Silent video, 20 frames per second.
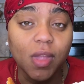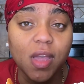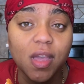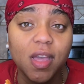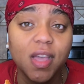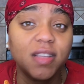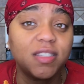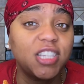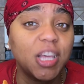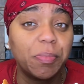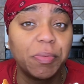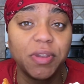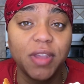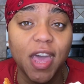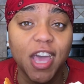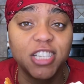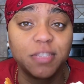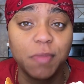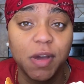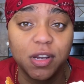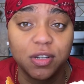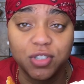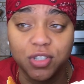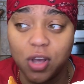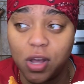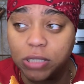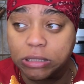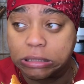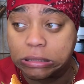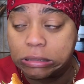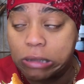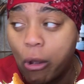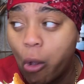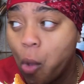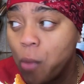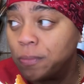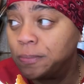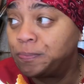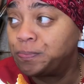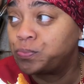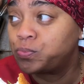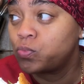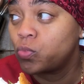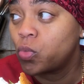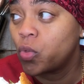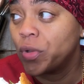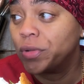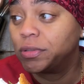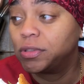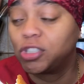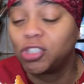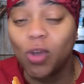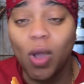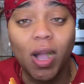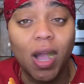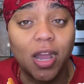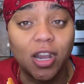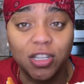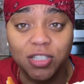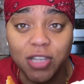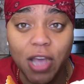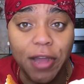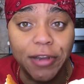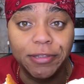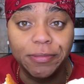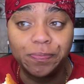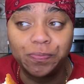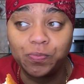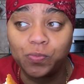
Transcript: his Dippin' Dash butter sauce. So I got excited.